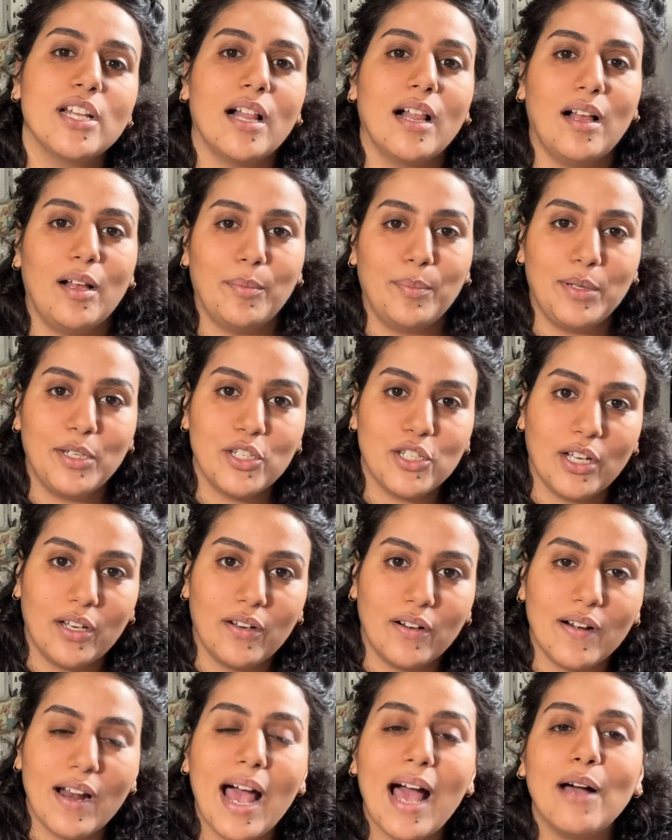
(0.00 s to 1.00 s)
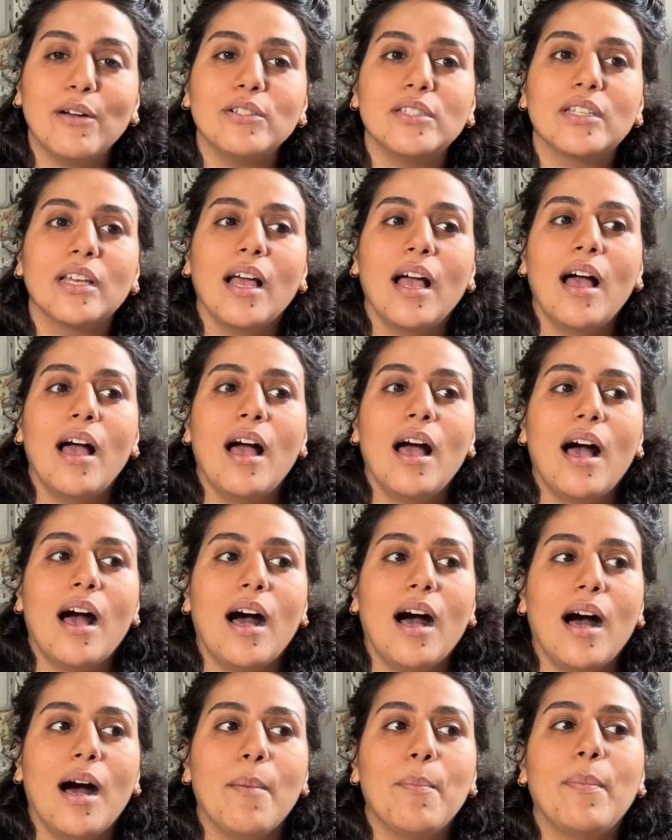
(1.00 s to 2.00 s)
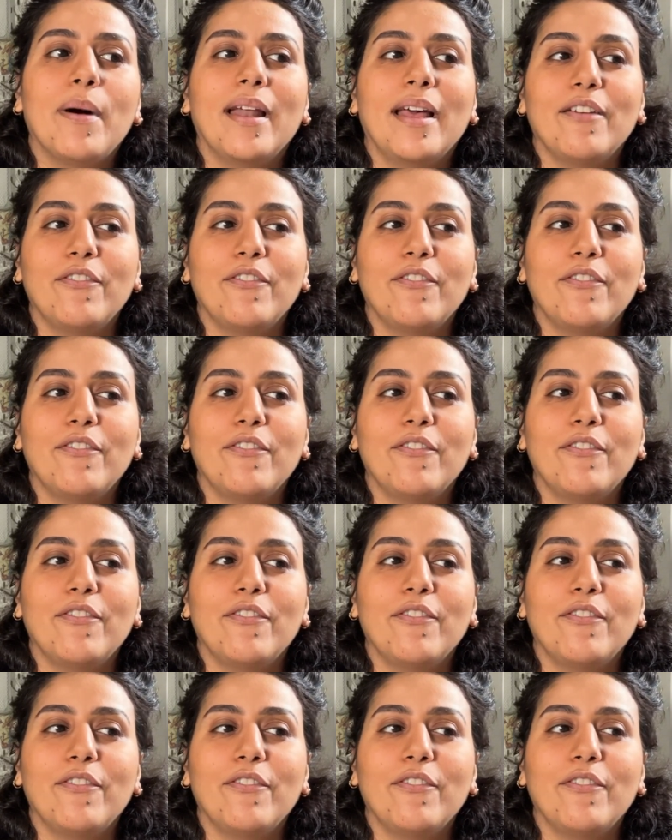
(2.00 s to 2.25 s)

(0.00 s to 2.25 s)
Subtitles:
I'll help each other out, but